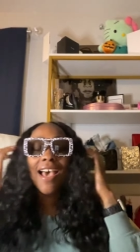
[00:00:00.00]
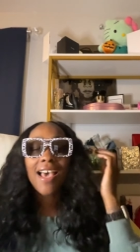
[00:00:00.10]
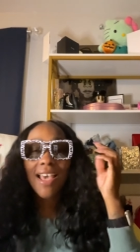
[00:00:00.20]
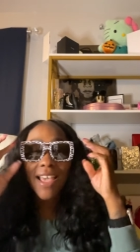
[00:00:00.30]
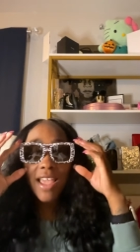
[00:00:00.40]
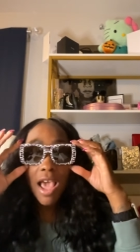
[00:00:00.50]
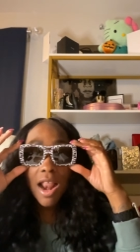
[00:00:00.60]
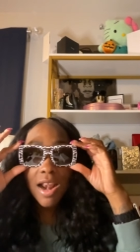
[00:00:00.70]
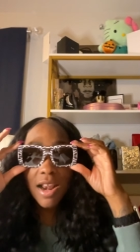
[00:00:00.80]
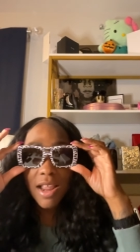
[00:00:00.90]
I
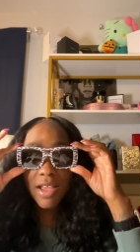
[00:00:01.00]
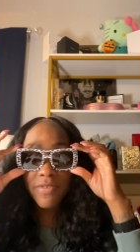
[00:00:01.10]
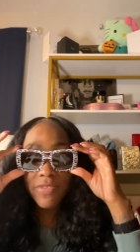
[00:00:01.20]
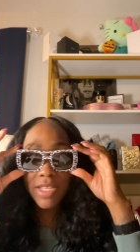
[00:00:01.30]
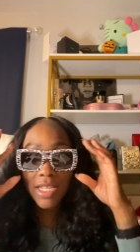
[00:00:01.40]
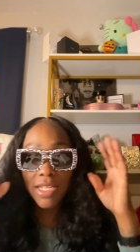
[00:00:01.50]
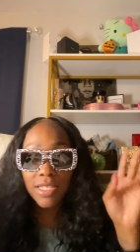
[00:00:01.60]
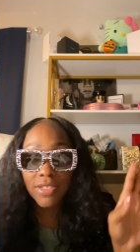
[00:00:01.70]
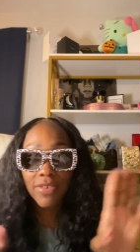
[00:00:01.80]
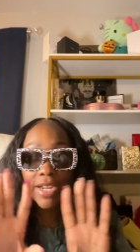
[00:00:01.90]
love
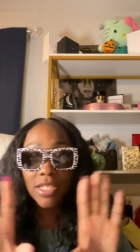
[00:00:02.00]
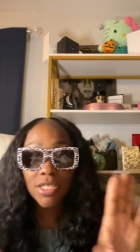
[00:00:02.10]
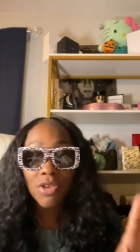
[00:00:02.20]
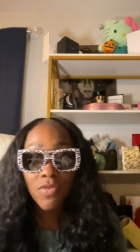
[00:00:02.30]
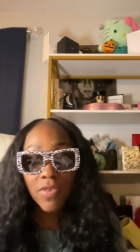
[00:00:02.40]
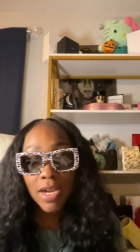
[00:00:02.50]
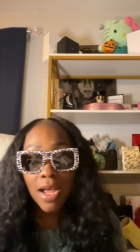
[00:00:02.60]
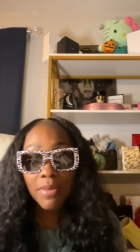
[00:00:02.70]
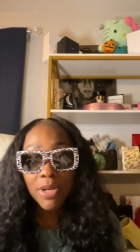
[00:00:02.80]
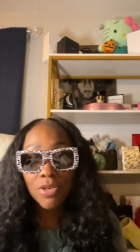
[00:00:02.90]
these, right? So
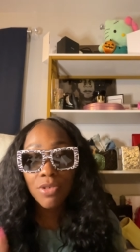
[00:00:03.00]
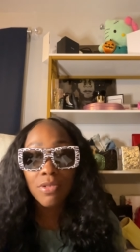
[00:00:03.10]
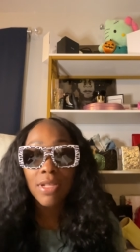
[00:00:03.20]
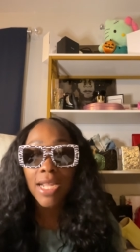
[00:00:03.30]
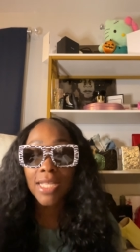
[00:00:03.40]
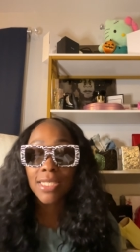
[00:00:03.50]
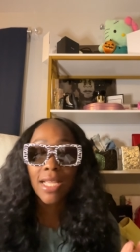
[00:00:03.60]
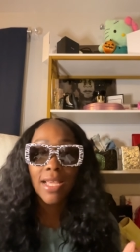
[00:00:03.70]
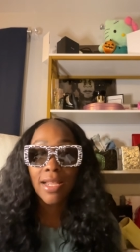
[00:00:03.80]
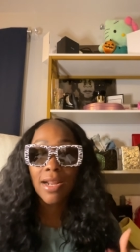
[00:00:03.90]
phenomenal. Like I
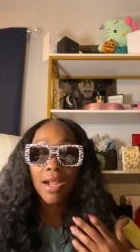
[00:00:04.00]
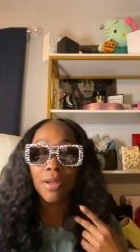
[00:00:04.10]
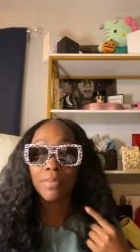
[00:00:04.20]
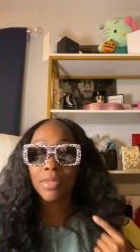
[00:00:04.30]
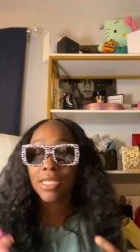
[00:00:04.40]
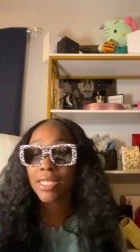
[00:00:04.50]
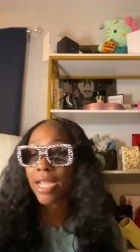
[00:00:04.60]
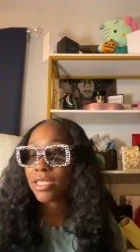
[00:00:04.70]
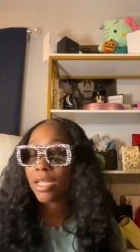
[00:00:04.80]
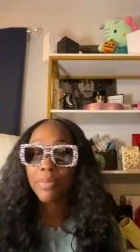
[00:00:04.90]
said, um, there's
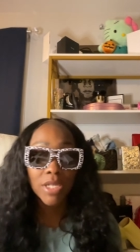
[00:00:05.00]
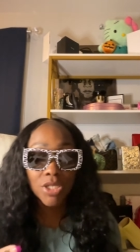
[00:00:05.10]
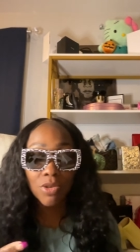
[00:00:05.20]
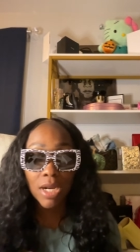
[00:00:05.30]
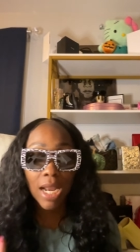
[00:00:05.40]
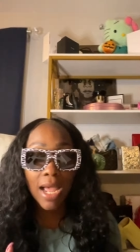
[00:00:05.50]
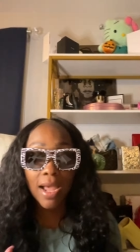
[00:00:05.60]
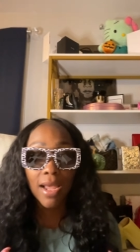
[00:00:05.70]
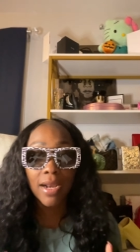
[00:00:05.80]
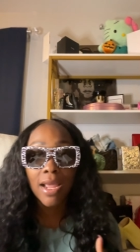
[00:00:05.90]
actually a picture
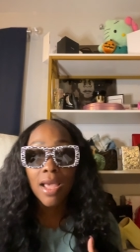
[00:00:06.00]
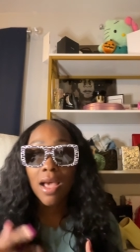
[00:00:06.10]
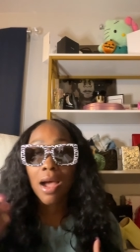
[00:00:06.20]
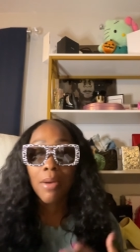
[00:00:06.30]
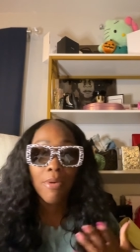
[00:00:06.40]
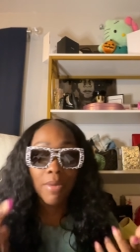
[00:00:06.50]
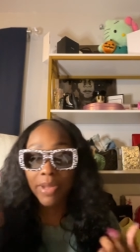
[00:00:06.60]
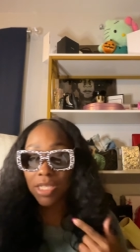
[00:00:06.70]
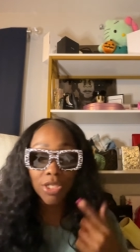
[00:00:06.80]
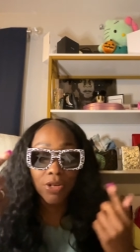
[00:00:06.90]
online. I'll probably
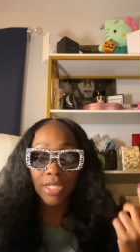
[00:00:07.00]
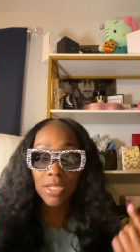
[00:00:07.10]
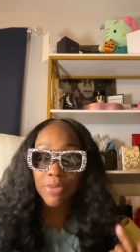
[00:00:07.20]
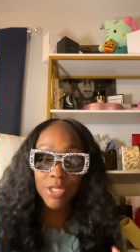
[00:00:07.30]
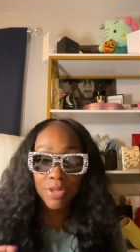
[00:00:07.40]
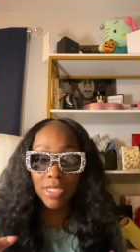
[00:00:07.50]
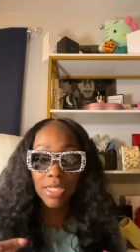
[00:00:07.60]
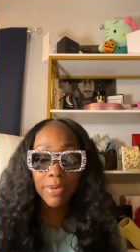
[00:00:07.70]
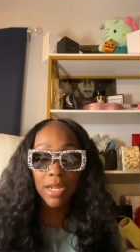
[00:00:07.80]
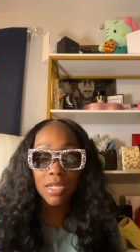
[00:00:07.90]
insert it somewhere so you can see
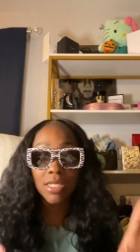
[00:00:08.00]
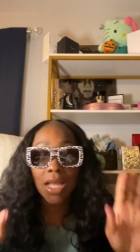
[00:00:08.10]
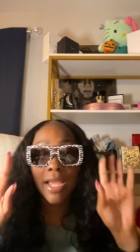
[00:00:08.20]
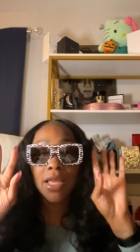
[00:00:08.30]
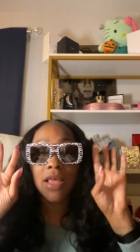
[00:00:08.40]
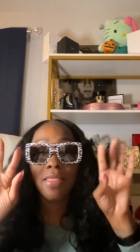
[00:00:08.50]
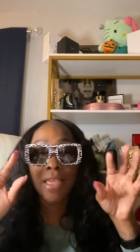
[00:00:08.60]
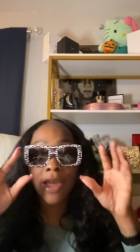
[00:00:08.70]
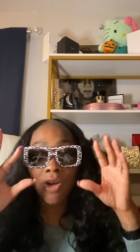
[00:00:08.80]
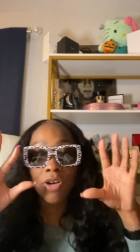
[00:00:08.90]
what it looks like.
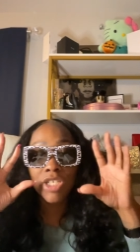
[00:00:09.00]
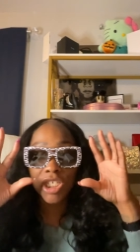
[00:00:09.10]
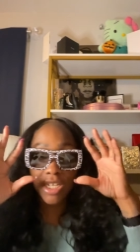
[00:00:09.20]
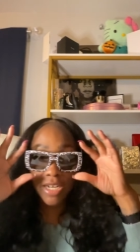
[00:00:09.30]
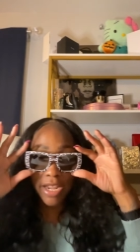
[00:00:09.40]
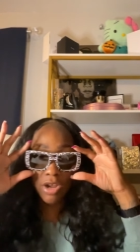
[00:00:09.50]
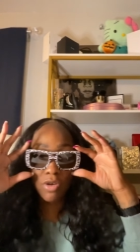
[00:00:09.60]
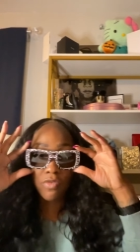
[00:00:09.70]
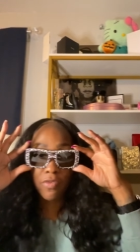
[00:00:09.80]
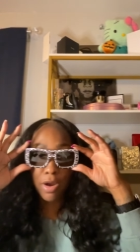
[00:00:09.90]
They are
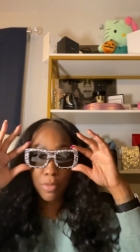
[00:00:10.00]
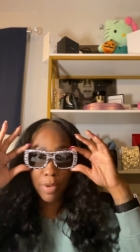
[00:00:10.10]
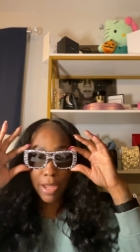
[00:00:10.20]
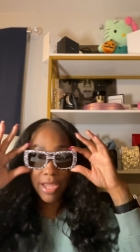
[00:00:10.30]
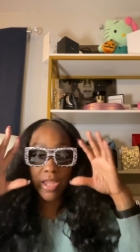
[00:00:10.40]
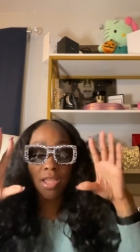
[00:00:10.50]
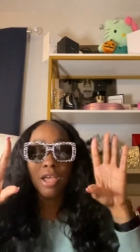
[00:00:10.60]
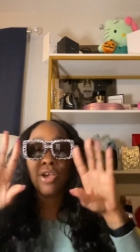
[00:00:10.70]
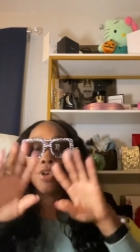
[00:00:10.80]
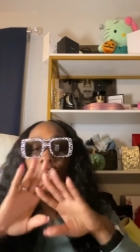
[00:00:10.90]
Chanel Runway,
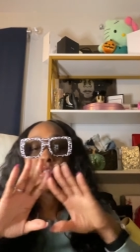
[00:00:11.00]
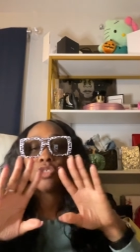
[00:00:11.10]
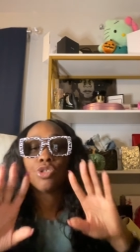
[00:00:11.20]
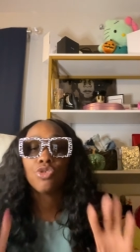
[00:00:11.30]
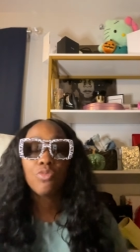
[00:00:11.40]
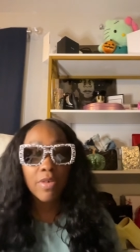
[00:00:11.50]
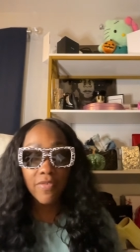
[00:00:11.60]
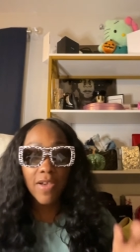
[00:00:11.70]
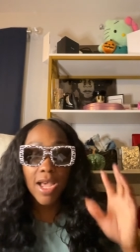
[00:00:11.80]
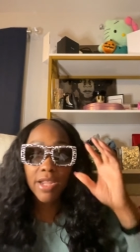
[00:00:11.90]
super
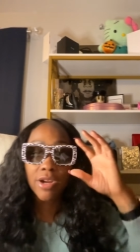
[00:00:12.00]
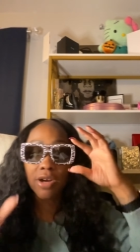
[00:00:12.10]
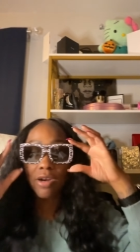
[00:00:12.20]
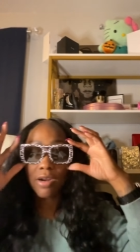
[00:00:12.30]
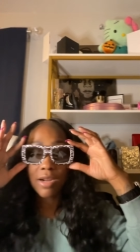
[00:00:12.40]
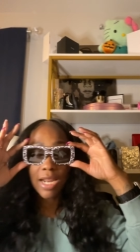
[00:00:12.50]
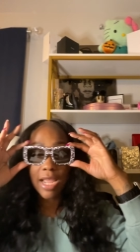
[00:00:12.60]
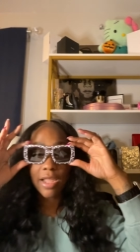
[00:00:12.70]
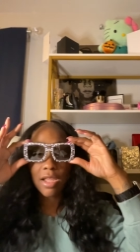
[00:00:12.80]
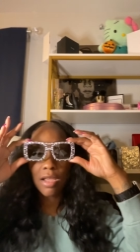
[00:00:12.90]
fire.
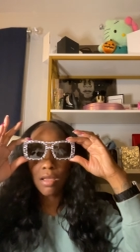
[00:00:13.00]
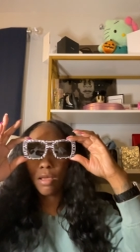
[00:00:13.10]
Like,